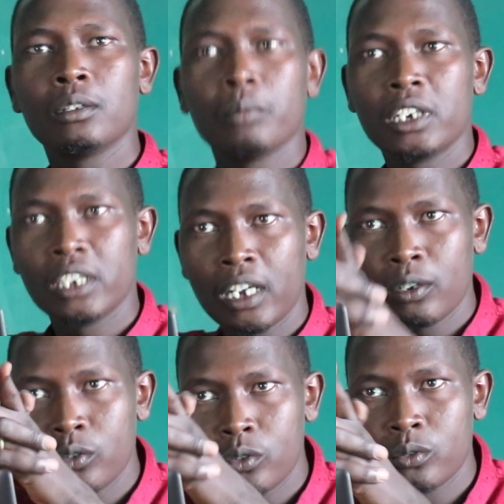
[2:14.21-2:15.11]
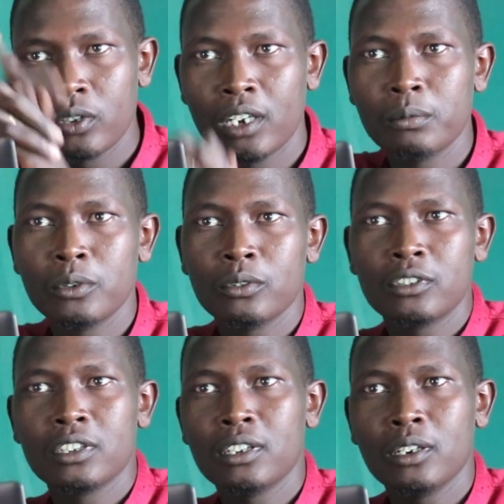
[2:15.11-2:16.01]
but she can also do that because
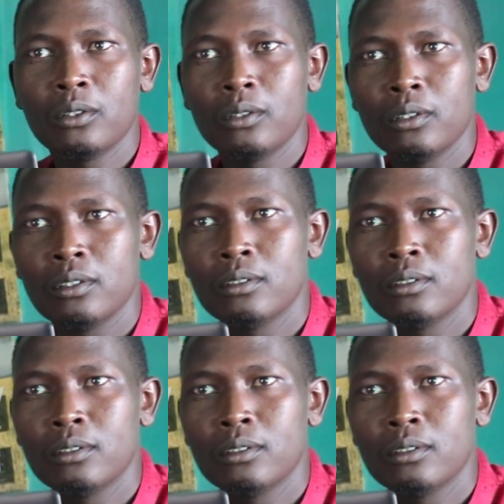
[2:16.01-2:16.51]
she's a local.